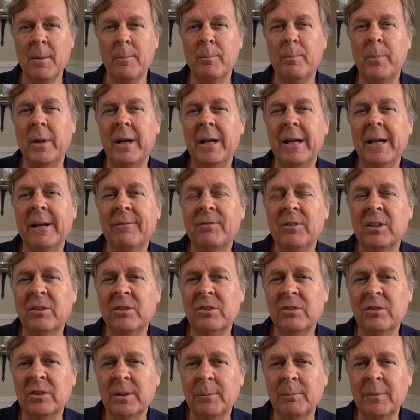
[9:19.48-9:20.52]
But if this
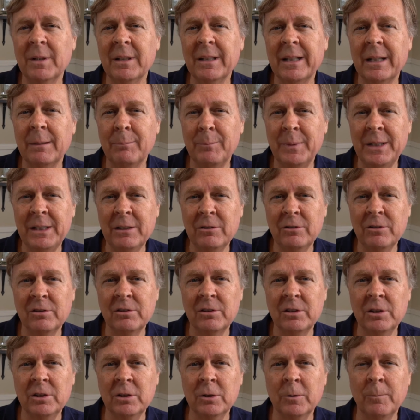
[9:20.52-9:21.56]
is something that appeals
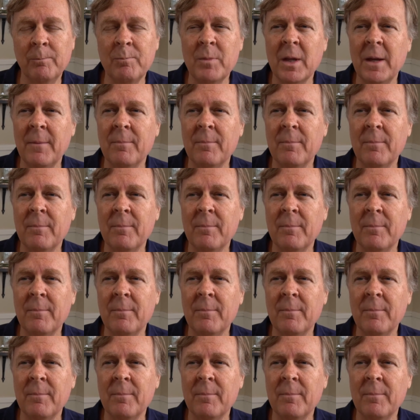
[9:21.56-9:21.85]
to you,